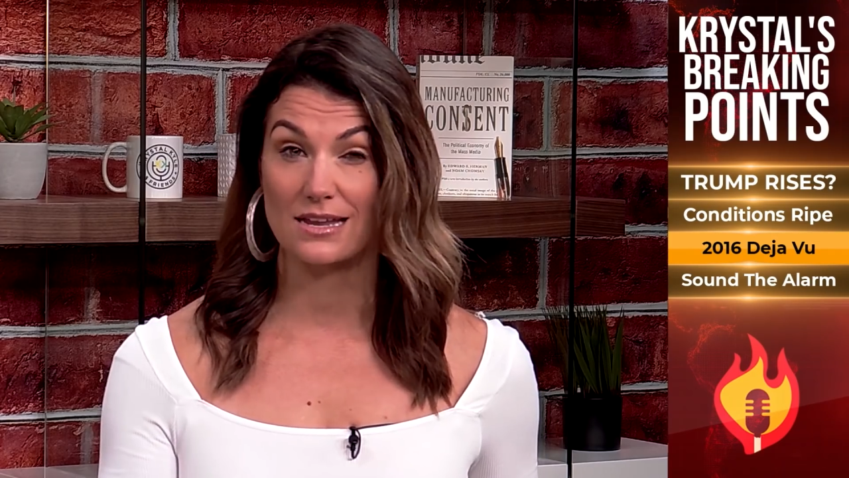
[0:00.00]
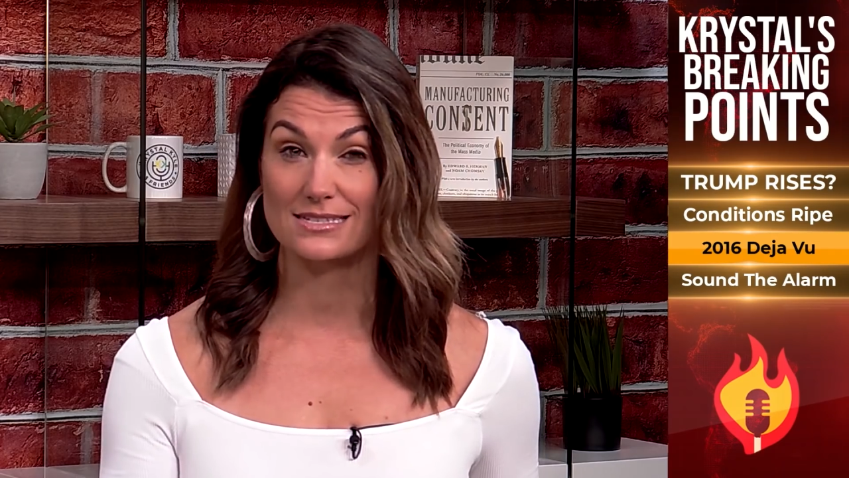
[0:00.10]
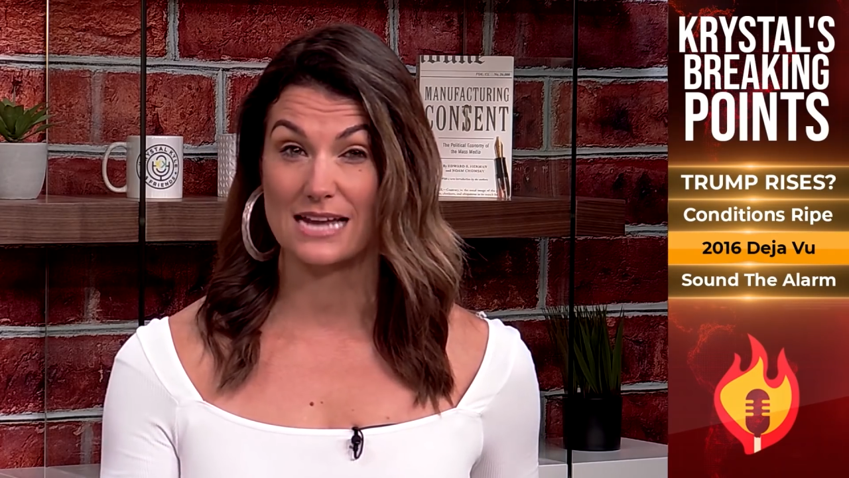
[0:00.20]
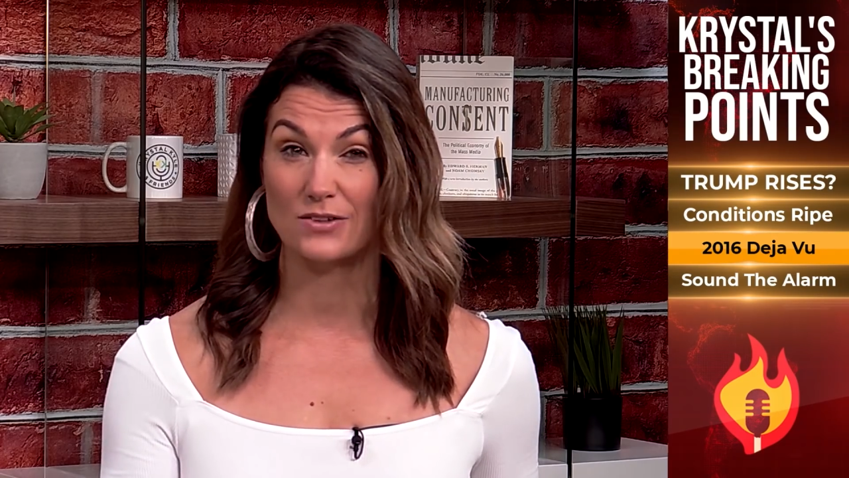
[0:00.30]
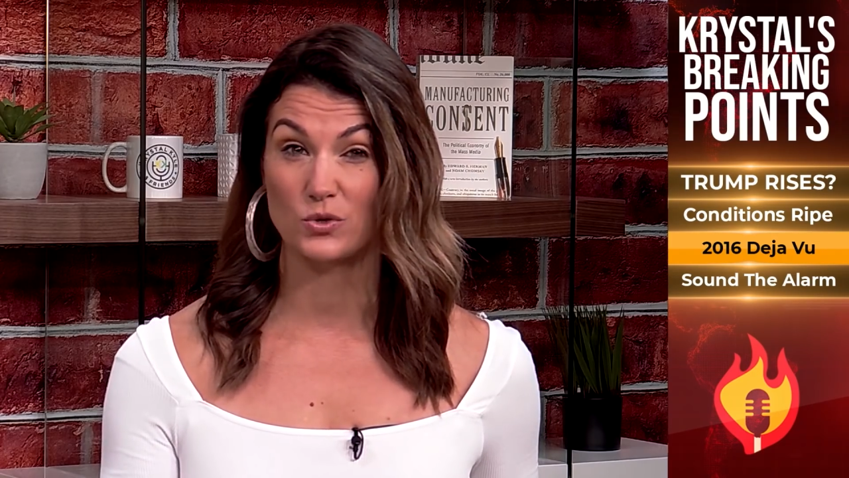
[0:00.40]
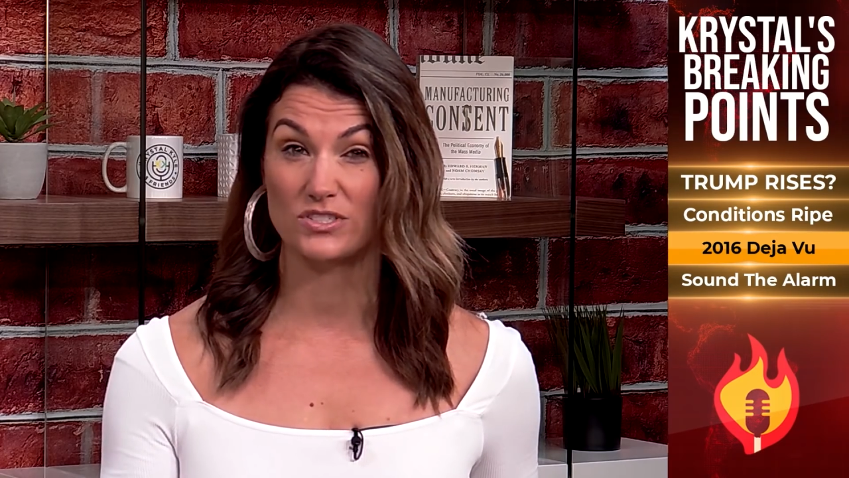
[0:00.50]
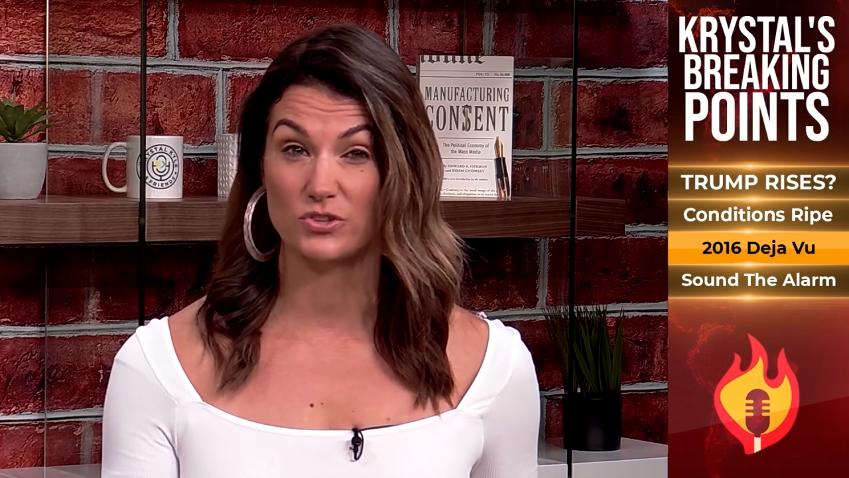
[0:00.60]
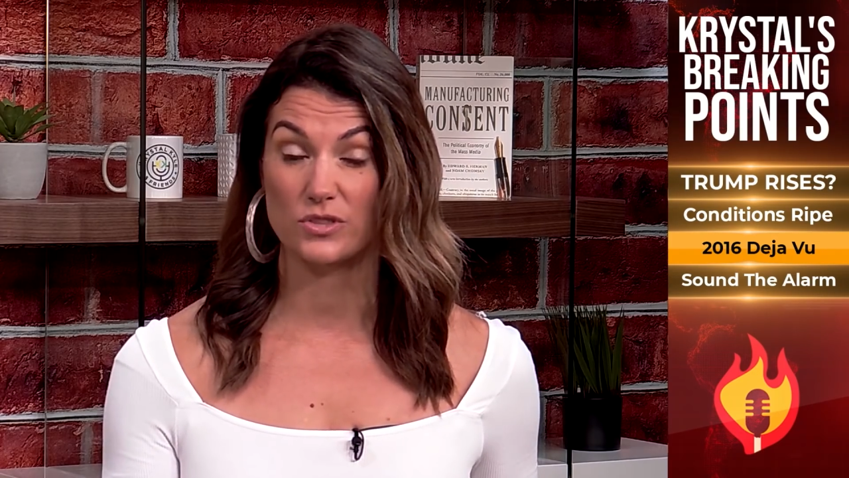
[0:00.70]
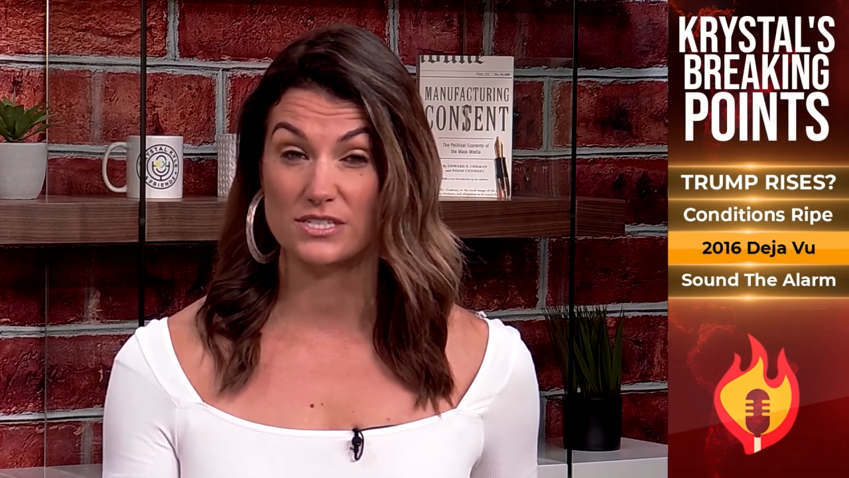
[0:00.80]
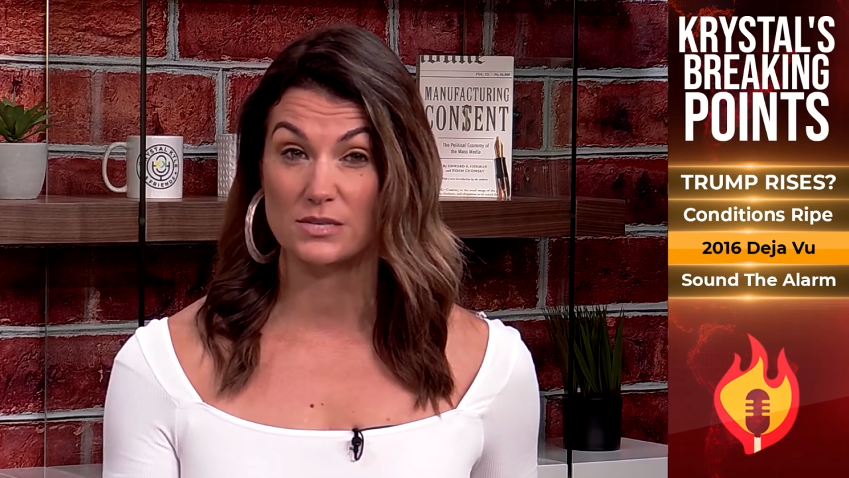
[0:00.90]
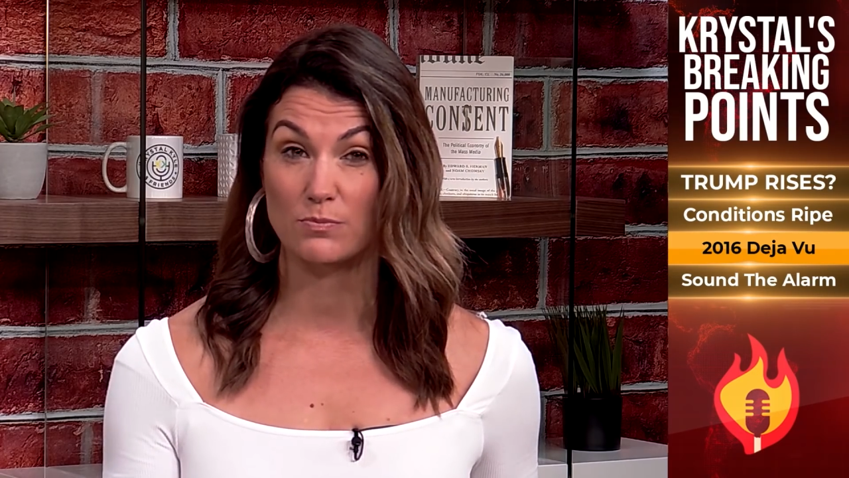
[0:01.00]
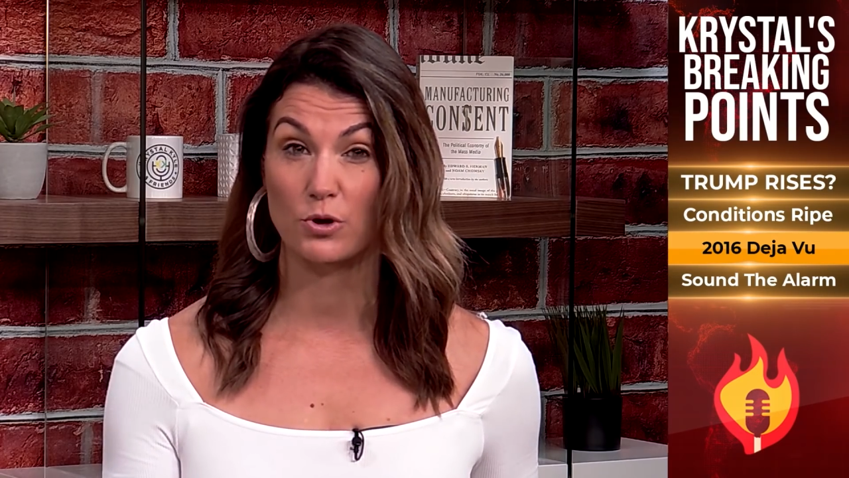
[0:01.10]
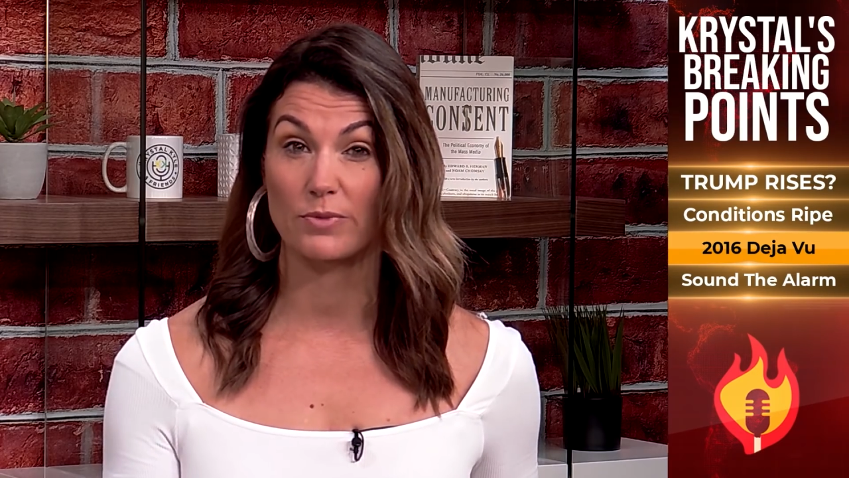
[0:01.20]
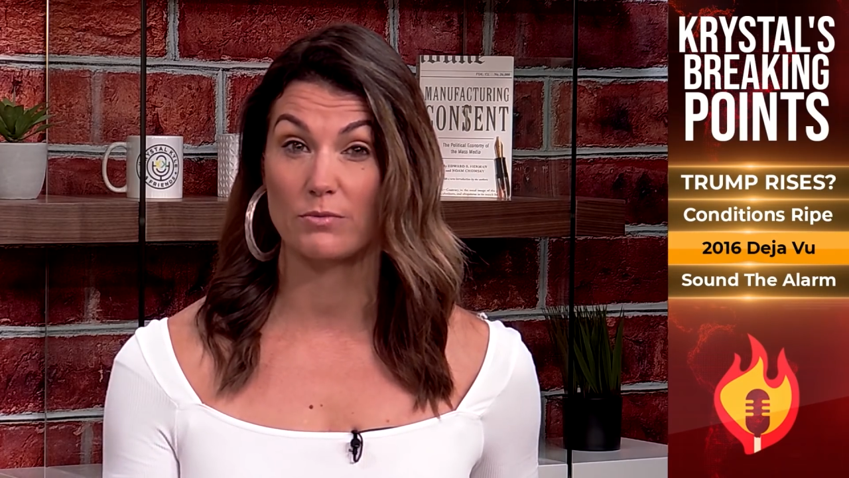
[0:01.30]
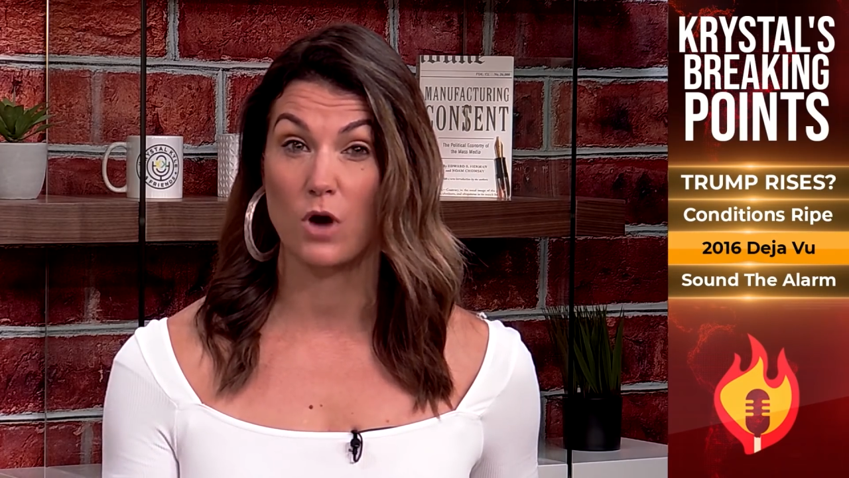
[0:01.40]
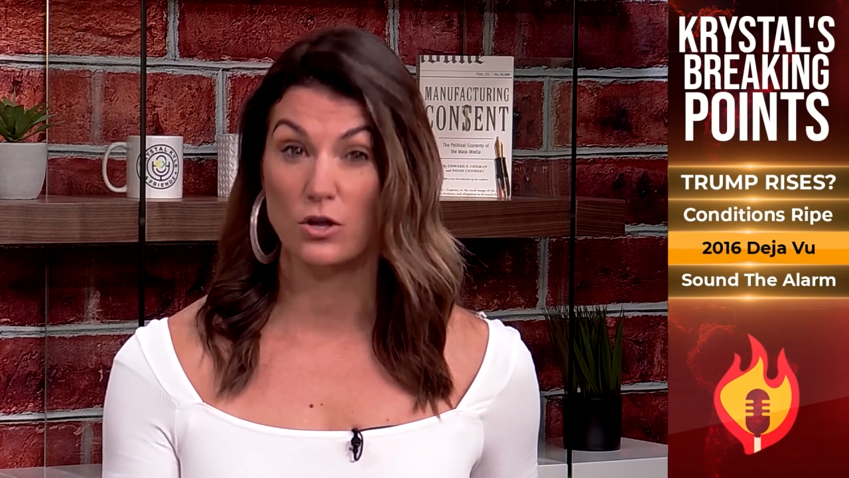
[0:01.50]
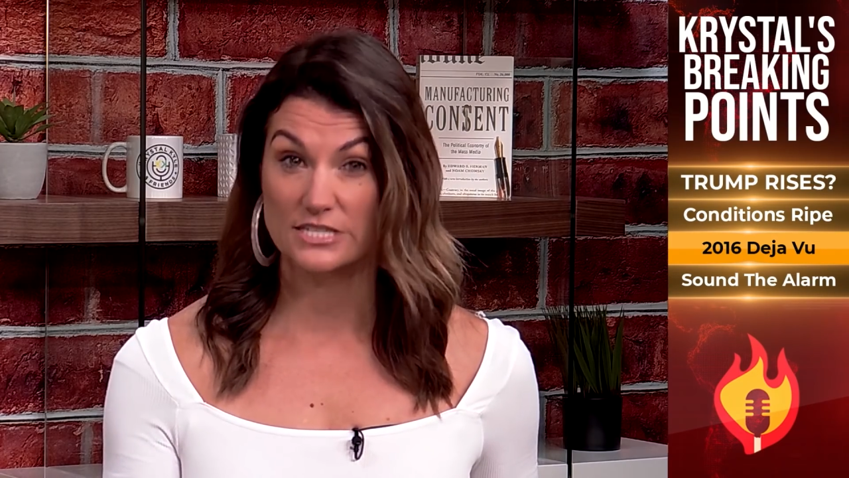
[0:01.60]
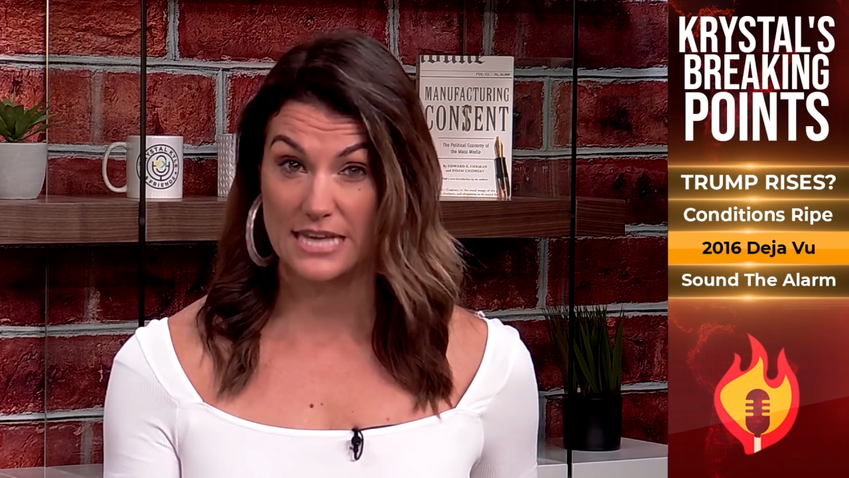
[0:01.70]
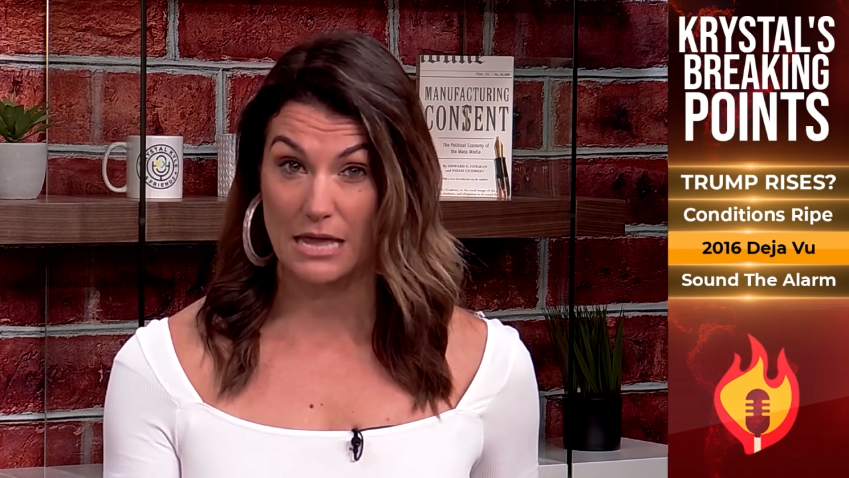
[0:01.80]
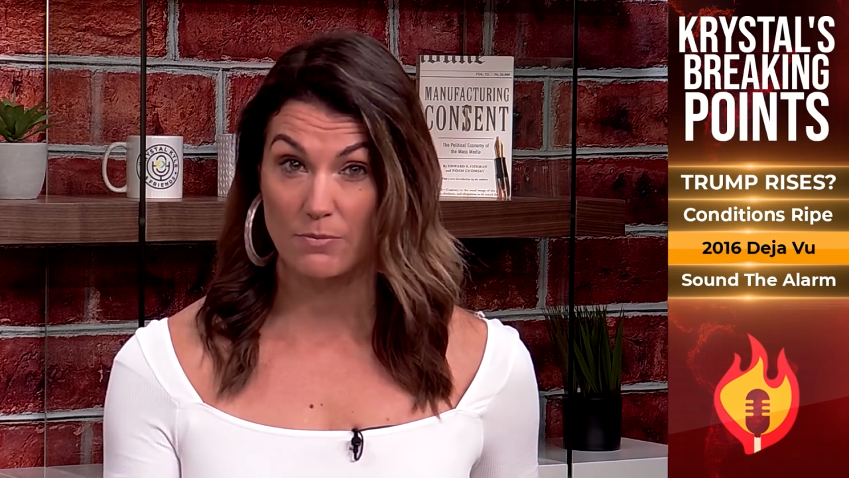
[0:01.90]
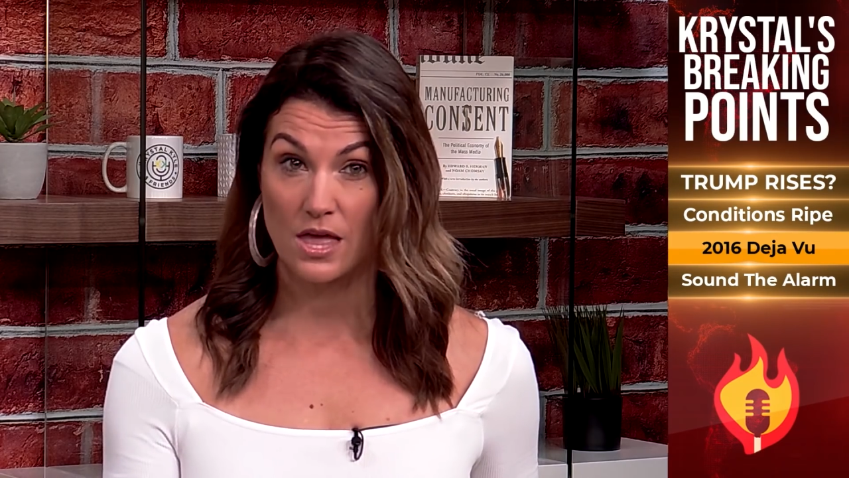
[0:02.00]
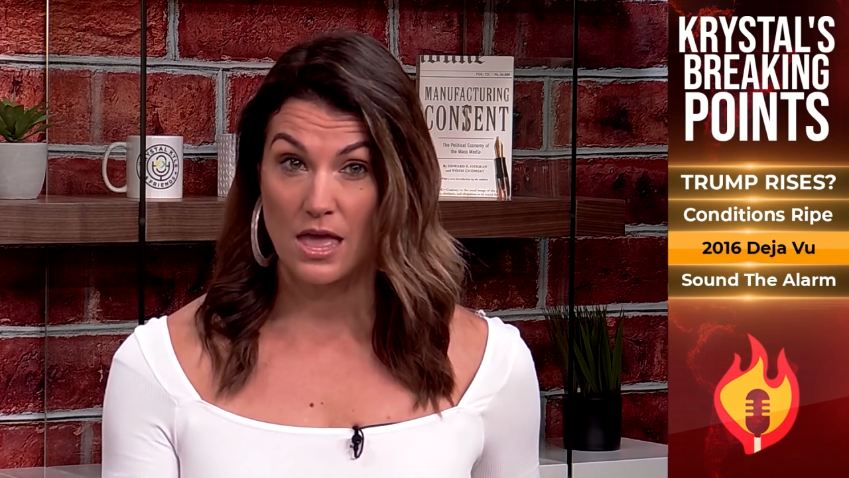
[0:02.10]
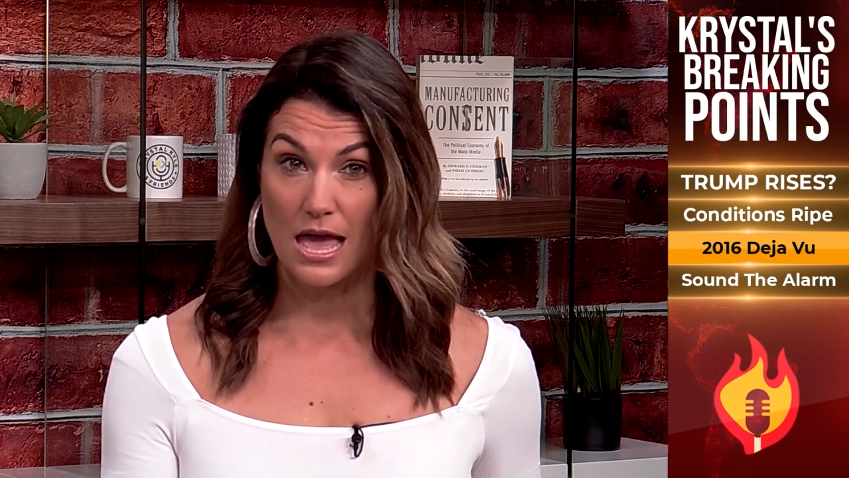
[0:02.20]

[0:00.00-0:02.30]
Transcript: is now doing to the suburban mallscape